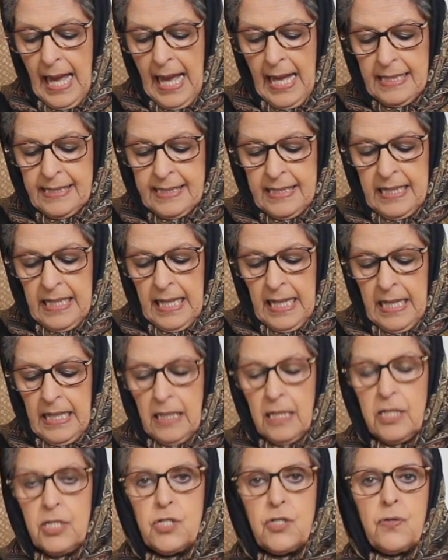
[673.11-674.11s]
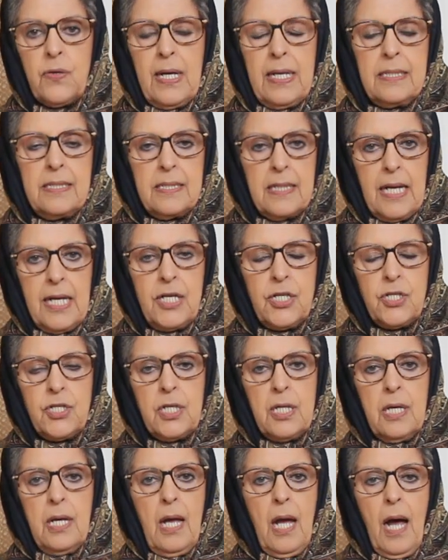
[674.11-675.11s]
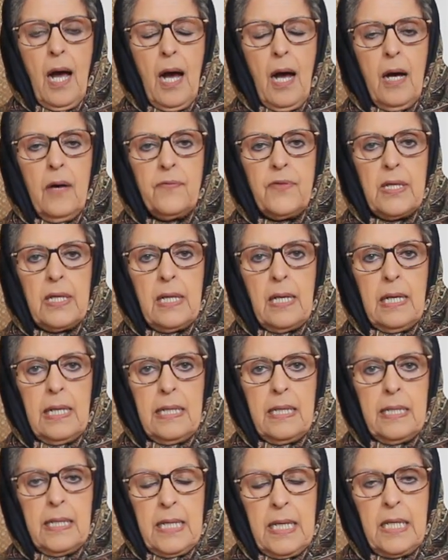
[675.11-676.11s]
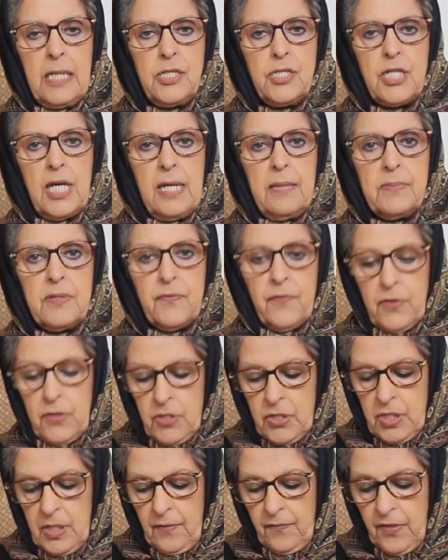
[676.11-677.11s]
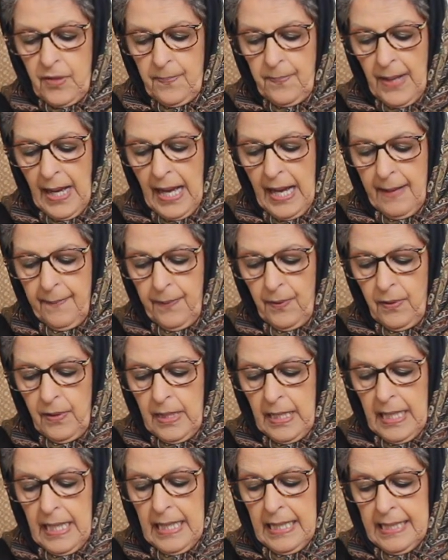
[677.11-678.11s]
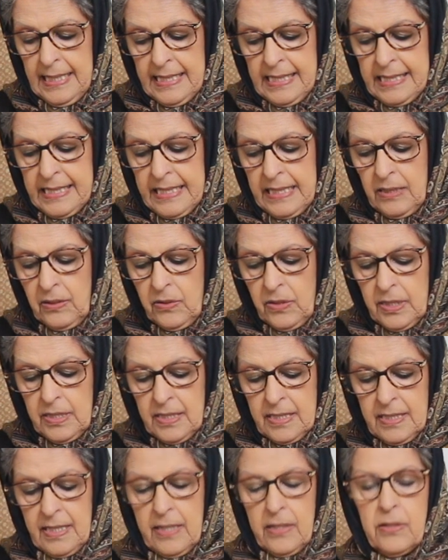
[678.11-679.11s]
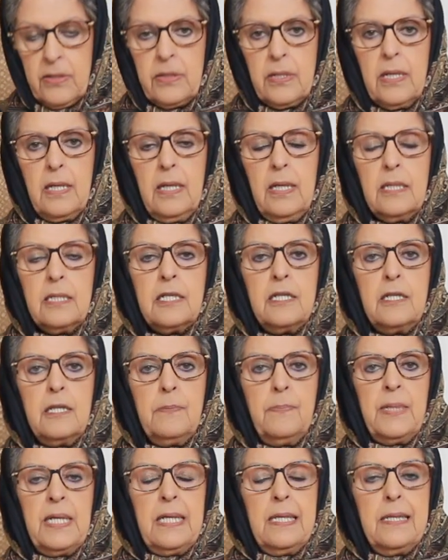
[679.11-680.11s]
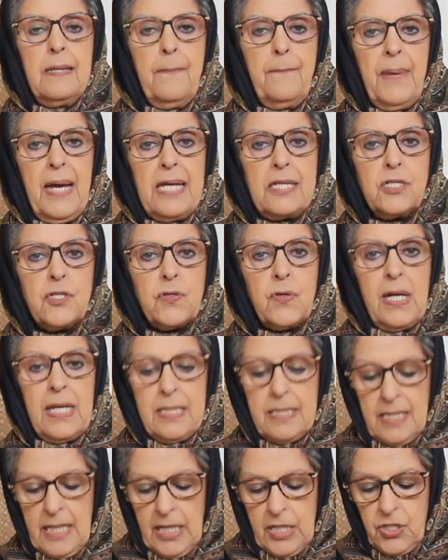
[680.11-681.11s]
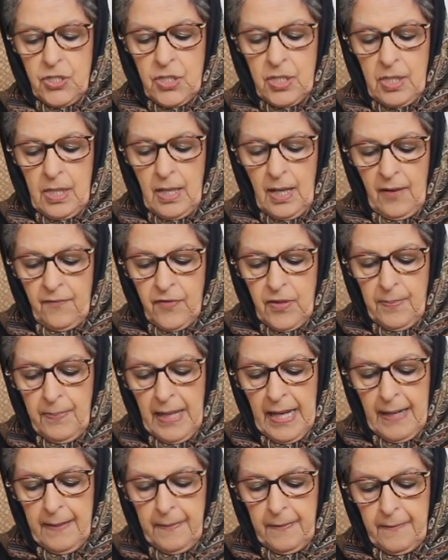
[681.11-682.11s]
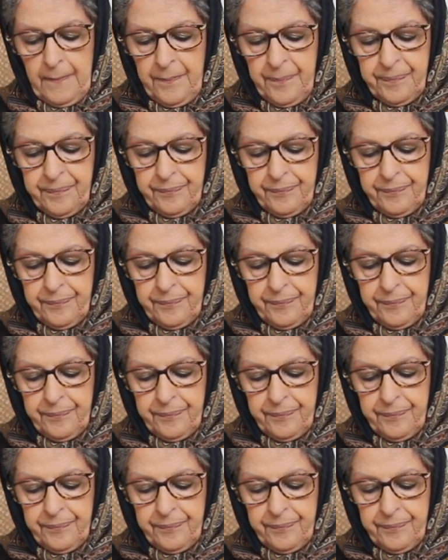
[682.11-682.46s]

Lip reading: as the English translation of the King James Version of the Bible is still considered to be the best translation of the Bible.